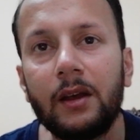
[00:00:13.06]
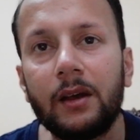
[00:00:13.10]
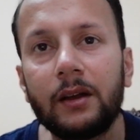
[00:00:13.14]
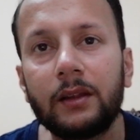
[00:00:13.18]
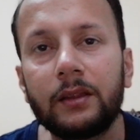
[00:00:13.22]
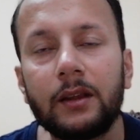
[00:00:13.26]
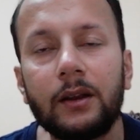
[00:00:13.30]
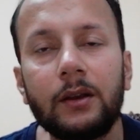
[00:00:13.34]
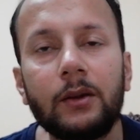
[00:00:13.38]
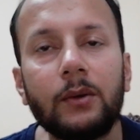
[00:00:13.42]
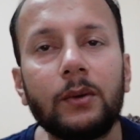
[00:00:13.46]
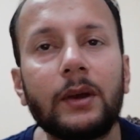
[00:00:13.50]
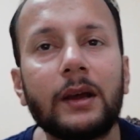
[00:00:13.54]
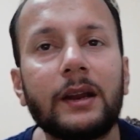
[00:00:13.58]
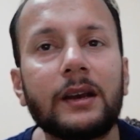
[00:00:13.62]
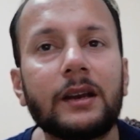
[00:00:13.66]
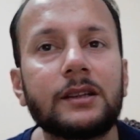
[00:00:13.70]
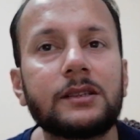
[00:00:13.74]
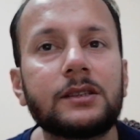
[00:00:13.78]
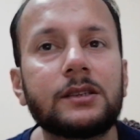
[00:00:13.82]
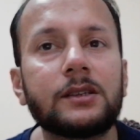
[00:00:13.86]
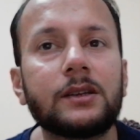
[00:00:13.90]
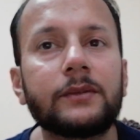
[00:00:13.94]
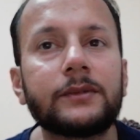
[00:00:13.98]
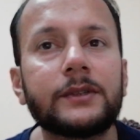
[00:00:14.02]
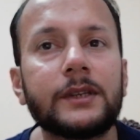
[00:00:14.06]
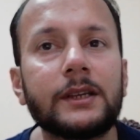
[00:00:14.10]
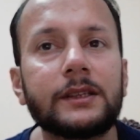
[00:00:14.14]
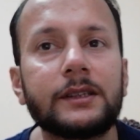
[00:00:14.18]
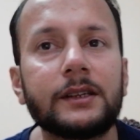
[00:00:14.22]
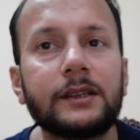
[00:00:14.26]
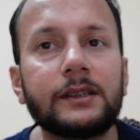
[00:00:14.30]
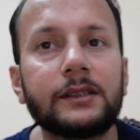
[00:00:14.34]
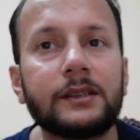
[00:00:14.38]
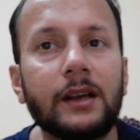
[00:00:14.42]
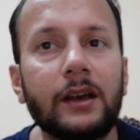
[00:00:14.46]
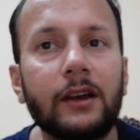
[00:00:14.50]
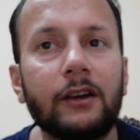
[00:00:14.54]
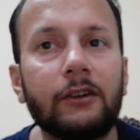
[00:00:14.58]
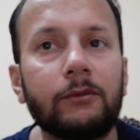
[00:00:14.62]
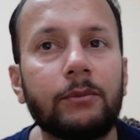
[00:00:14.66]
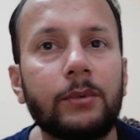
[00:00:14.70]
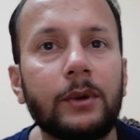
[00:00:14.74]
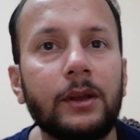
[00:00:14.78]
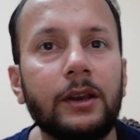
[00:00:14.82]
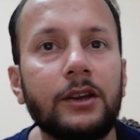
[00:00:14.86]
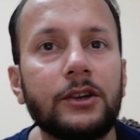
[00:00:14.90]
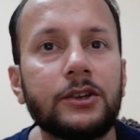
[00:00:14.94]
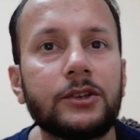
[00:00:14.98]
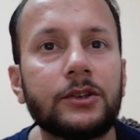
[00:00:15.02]
The Duke and Duchess of Sussex have
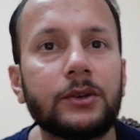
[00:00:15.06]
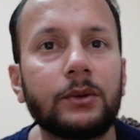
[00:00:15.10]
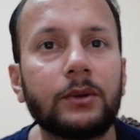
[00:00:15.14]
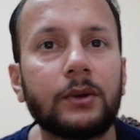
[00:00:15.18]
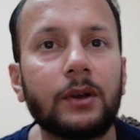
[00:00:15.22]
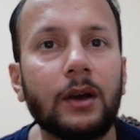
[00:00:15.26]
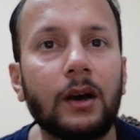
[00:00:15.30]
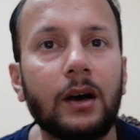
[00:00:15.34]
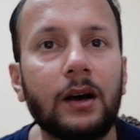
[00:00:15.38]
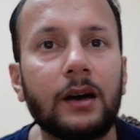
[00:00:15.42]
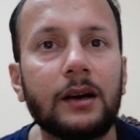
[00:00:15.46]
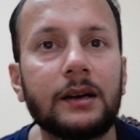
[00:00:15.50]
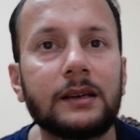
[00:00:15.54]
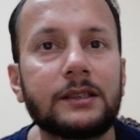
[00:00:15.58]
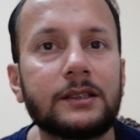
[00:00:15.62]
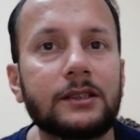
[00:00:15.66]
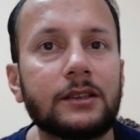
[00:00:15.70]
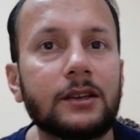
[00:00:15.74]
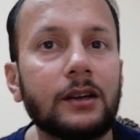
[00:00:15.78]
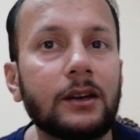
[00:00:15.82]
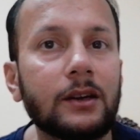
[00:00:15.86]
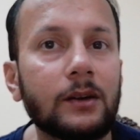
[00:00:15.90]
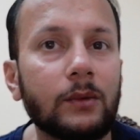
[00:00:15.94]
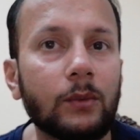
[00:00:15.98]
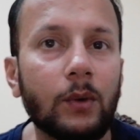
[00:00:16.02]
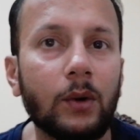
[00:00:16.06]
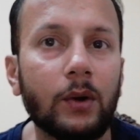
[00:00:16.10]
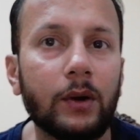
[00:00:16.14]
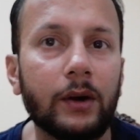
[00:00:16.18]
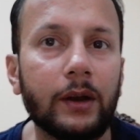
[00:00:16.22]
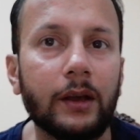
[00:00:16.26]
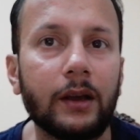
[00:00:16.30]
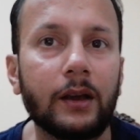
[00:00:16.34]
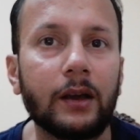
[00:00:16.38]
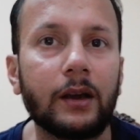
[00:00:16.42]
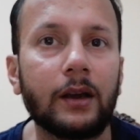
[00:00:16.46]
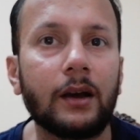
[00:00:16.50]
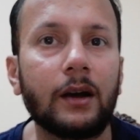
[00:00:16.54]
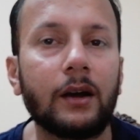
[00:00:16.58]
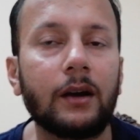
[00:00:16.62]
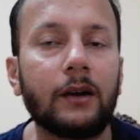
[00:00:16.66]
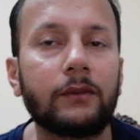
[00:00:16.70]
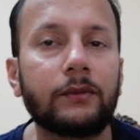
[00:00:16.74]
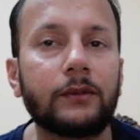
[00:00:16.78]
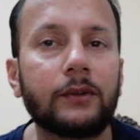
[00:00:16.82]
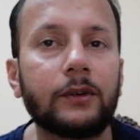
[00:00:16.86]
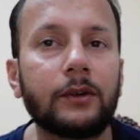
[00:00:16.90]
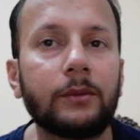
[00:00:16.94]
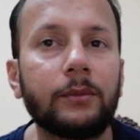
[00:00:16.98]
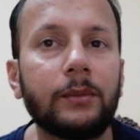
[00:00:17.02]
been issued a stern warning
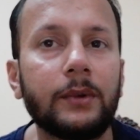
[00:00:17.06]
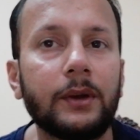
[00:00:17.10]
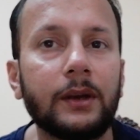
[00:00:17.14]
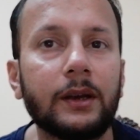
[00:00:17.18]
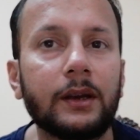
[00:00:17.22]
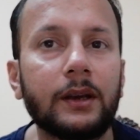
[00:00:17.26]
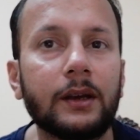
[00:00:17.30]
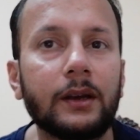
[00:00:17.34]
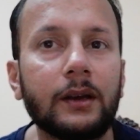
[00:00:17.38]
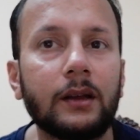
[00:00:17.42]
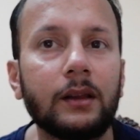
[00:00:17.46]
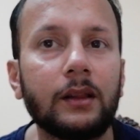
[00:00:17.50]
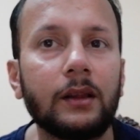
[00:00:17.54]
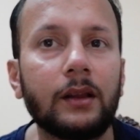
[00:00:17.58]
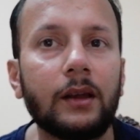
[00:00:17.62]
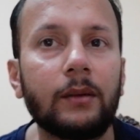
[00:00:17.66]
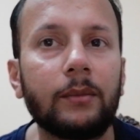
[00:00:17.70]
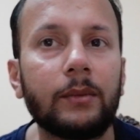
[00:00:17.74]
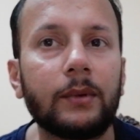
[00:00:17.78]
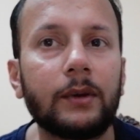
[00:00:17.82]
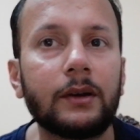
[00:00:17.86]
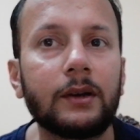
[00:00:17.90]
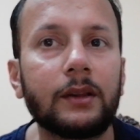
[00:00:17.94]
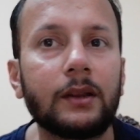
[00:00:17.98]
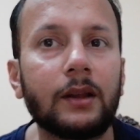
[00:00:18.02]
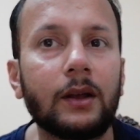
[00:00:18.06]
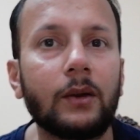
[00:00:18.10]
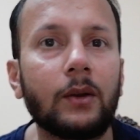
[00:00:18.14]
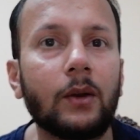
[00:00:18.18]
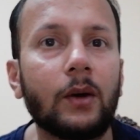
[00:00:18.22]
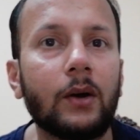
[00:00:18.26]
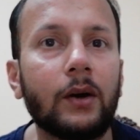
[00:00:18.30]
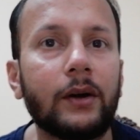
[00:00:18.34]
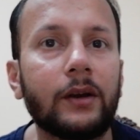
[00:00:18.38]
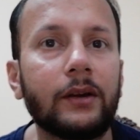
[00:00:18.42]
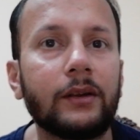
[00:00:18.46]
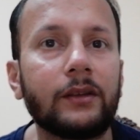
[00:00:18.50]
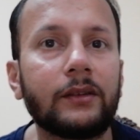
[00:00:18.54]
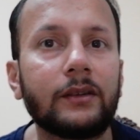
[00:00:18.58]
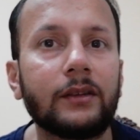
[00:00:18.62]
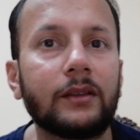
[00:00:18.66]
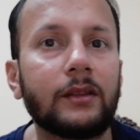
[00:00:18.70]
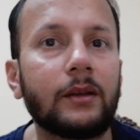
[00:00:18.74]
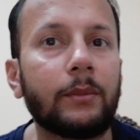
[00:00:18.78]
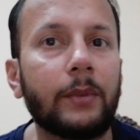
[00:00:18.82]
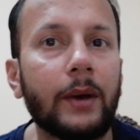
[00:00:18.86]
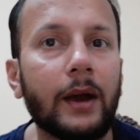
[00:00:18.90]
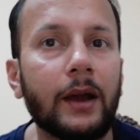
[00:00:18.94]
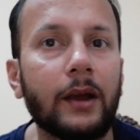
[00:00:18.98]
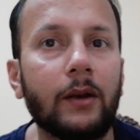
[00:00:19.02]
after being labelled the noise in the
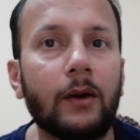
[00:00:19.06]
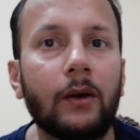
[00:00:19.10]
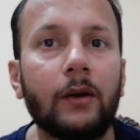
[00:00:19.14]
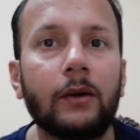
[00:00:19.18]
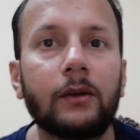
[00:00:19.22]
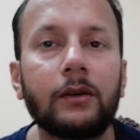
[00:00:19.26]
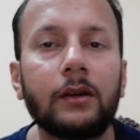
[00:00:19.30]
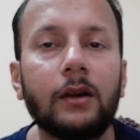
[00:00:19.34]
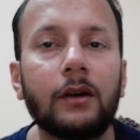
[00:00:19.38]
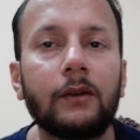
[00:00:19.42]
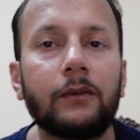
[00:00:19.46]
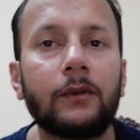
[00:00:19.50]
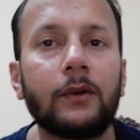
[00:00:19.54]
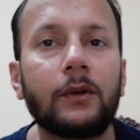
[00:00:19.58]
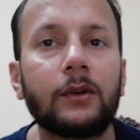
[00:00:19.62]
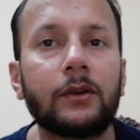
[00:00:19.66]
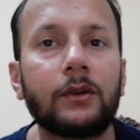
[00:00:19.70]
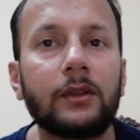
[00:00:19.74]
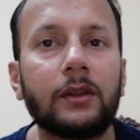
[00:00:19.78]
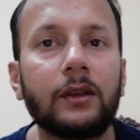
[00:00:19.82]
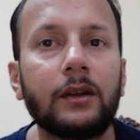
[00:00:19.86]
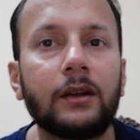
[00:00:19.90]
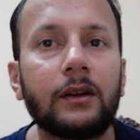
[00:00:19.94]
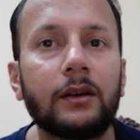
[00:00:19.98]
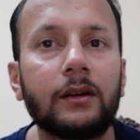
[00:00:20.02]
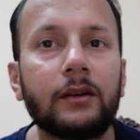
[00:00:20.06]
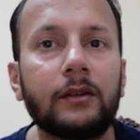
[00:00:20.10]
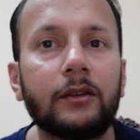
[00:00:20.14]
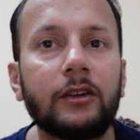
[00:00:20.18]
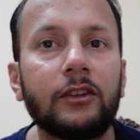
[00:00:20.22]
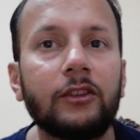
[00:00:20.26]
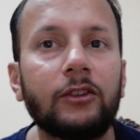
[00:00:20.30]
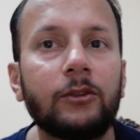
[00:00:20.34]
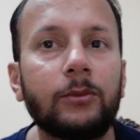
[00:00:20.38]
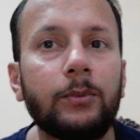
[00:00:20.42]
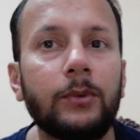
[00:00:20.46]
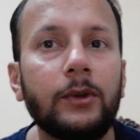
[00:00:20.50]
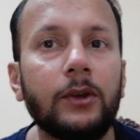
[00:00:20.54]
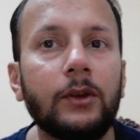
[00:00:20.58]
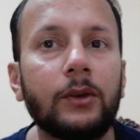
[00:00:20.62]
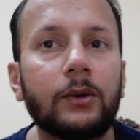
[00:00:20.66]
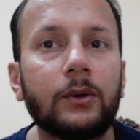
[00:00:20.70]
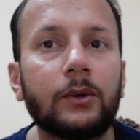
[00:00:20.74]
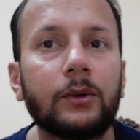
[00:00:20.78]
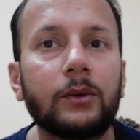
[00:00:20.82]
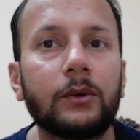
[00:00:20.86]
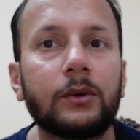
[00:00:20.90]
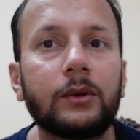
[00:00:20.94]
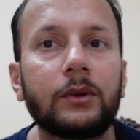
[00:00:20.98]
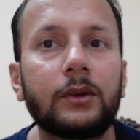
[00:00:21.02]
background for their
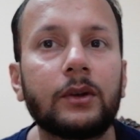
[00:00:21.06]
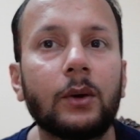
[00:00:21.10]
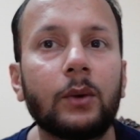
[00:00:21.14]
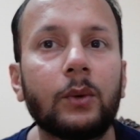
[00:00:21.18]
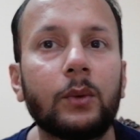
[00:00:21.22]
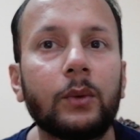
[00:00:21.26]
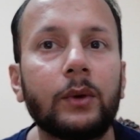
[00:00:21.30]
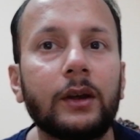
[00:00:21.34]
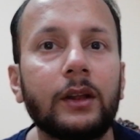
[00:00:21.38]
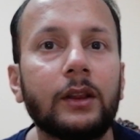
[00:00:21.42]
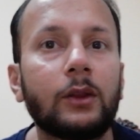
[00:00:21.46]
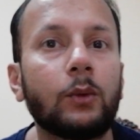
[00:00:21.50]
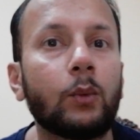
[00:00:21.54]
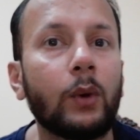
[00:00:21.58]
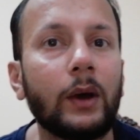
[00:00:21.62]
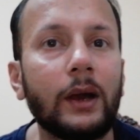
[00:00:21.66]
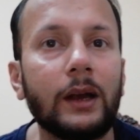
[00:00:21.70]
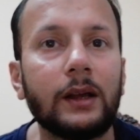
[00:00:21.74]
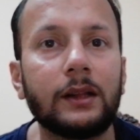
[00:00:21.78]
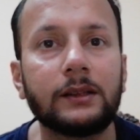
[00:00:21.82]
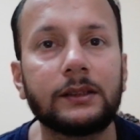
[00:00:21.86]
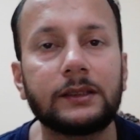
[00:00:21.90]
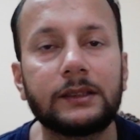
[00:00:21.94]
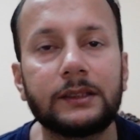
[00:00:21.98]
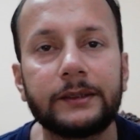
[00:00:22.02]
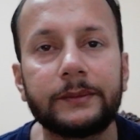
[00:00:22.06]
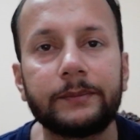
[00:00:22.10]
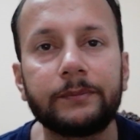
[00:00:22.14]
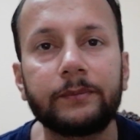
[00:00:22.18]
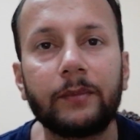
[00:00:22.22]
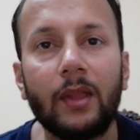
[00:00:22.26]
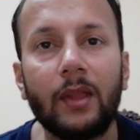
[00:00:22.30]
dispute with Wales.